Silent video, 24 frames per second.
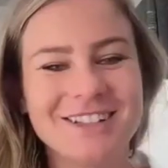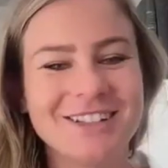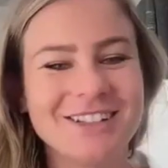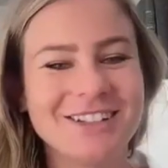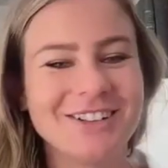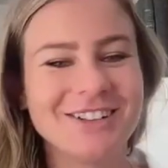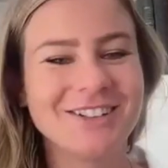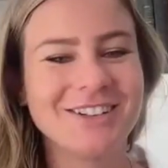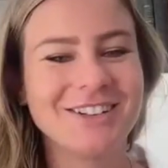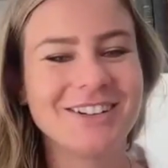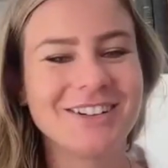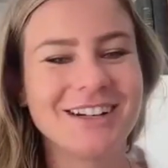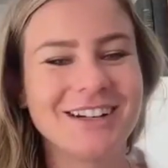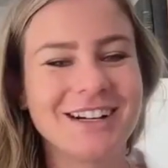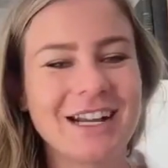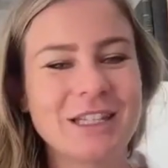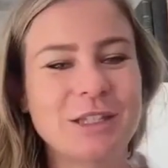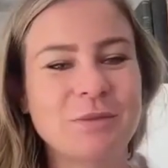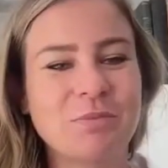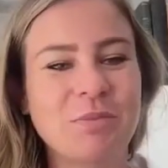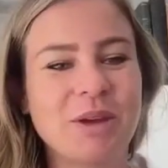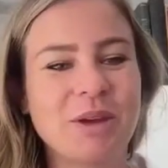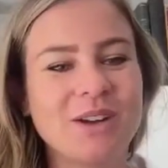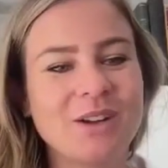you. It's
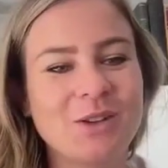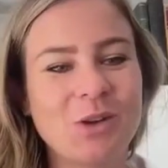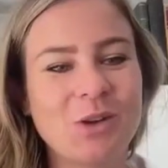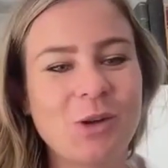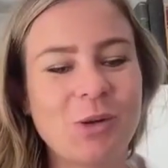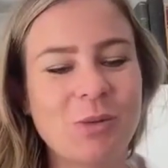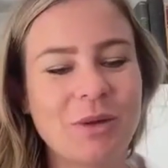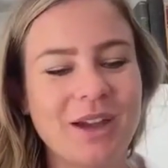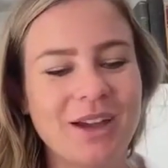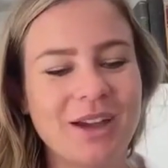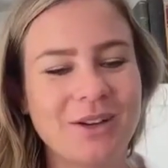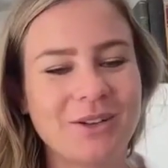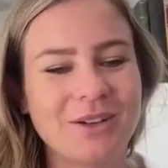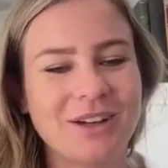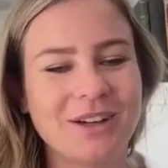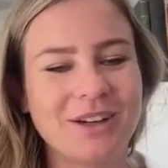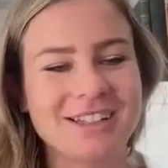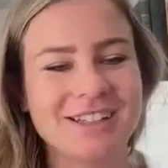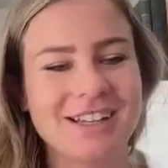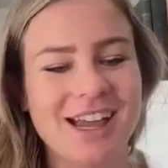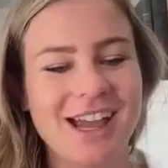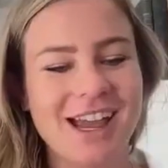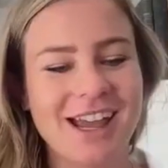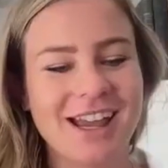been a little bit. We got
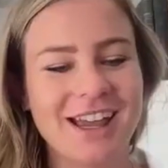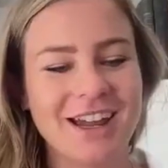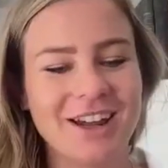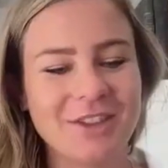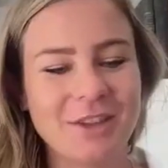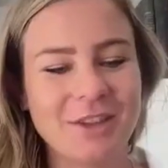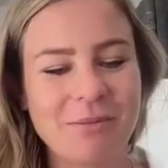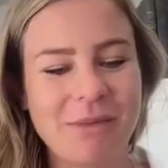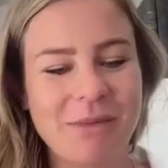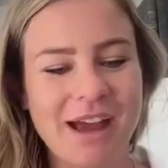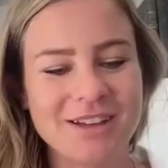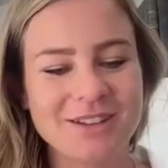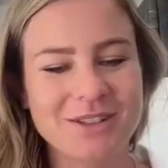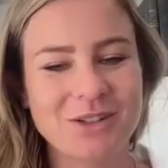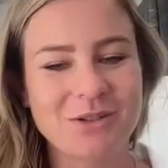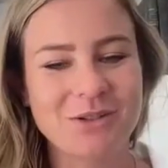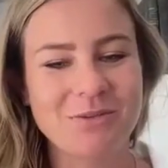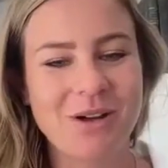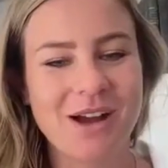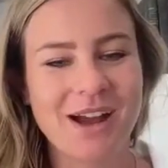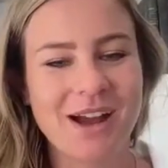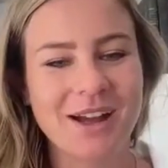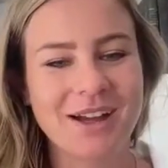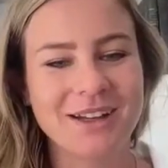to hang out at the
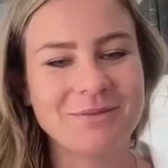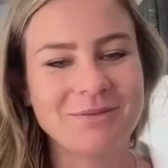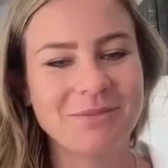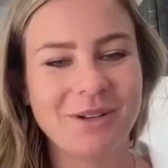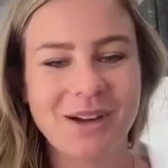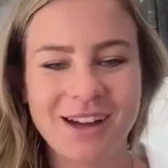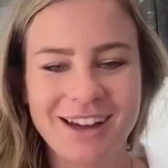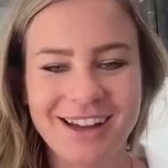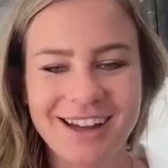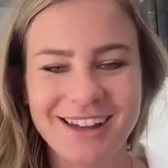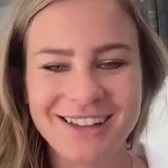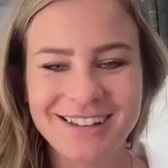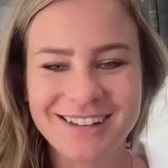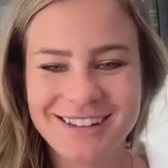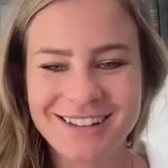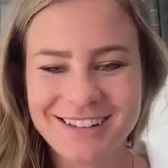mastermind, but